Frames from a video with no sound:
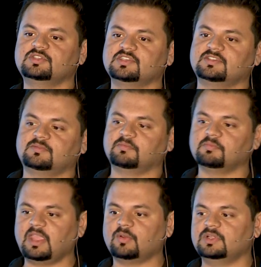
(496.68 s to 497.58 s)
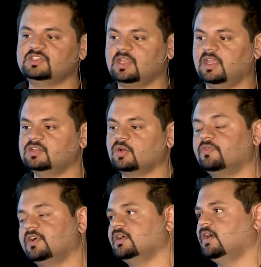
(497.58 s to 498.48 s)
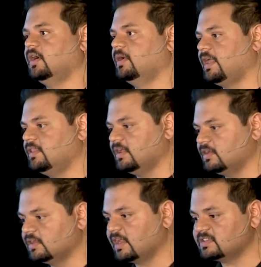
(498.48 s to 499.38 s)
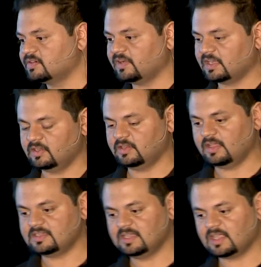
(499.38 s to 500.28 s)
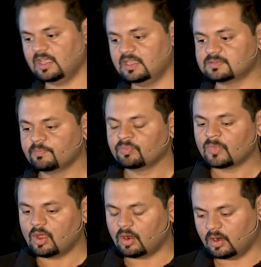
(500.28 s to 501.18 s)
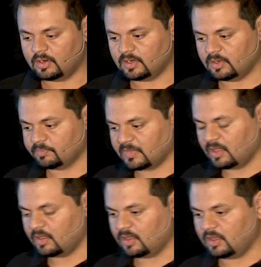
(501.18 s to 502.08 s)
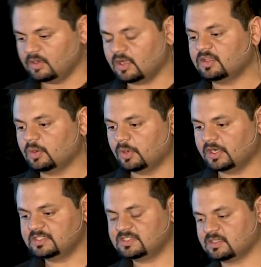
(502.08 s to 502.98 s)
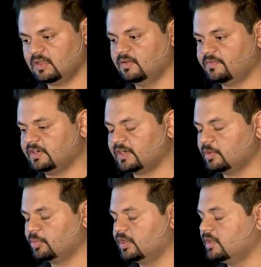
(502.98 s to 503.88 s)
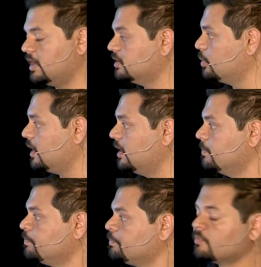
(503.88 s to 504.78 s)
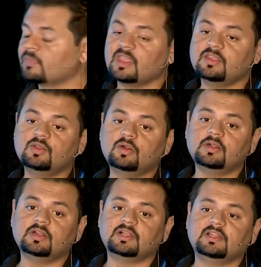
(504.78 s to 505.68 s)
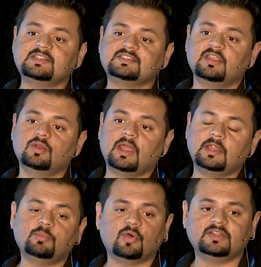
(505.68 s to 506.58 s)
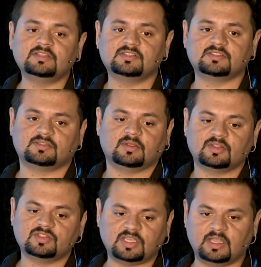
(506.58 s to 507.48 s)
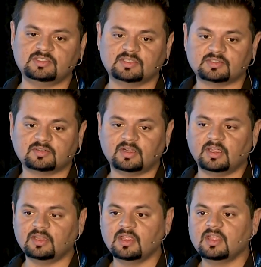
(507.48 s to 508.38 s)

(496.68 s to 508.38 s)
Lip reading: just make one change, and then it gets reflected in the SDKs. Or in other words, if I try to put it the other way, let's say your endpoint changes, right?